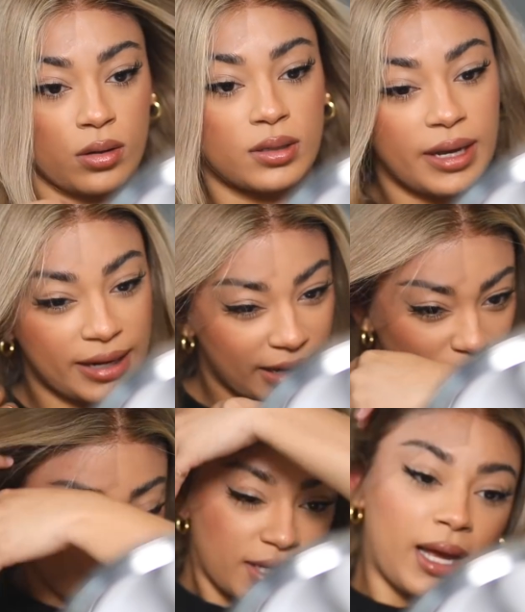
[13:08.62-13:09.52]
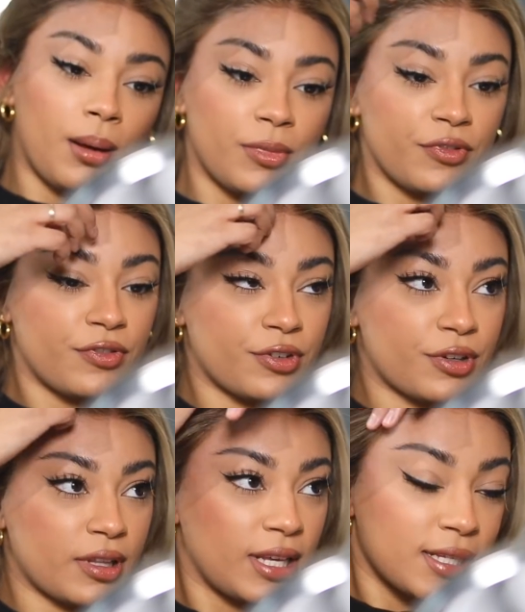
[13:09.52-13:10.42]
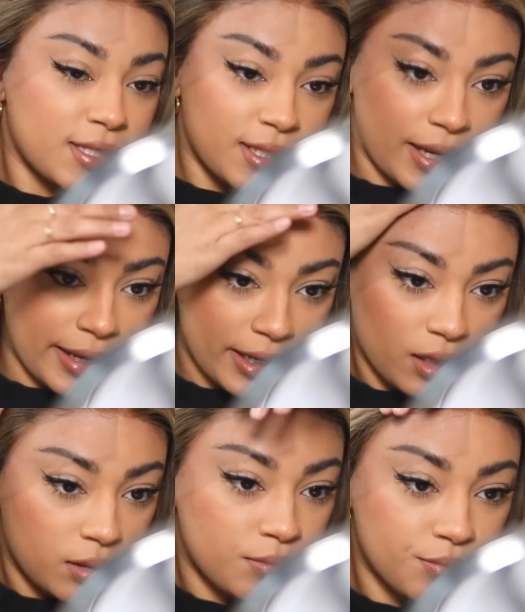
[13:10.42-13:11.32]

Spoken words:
Okay, now time for this side.